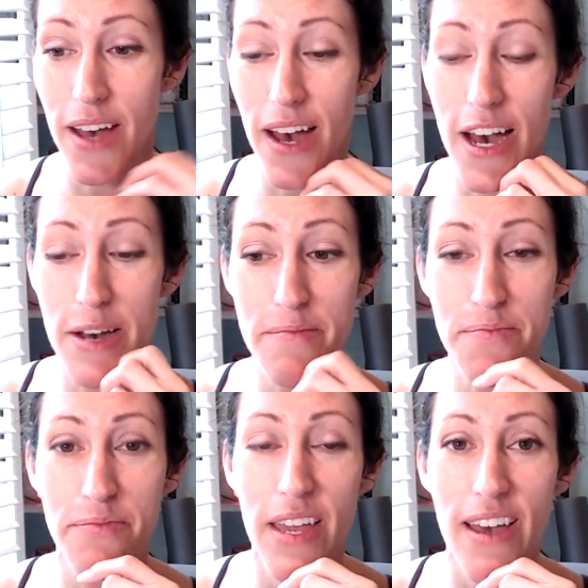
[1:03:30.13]
Um,
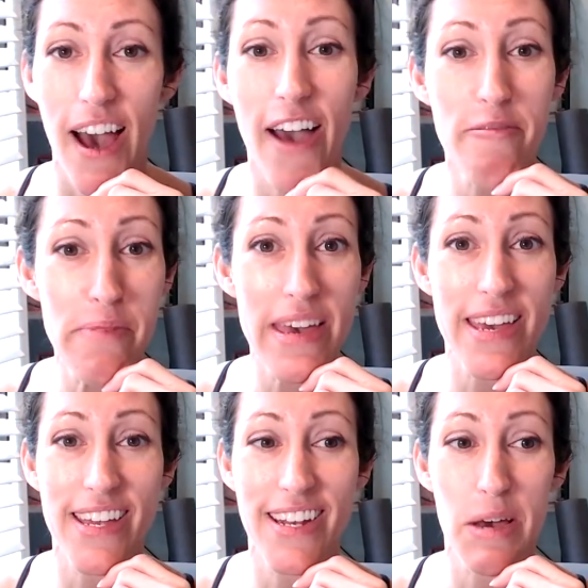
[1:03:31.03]
I've
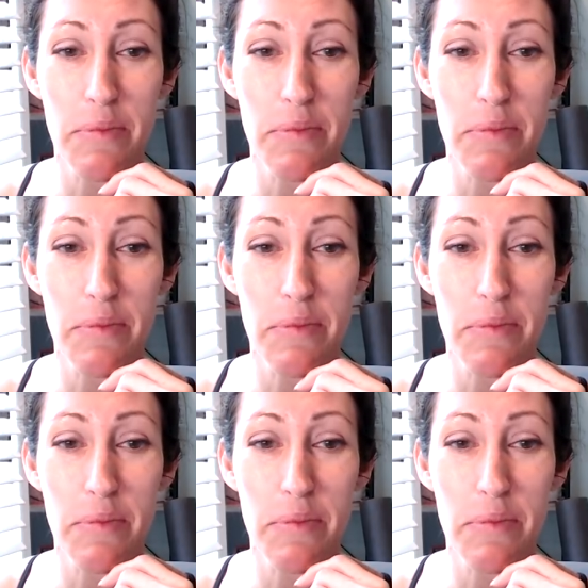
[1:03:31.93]
been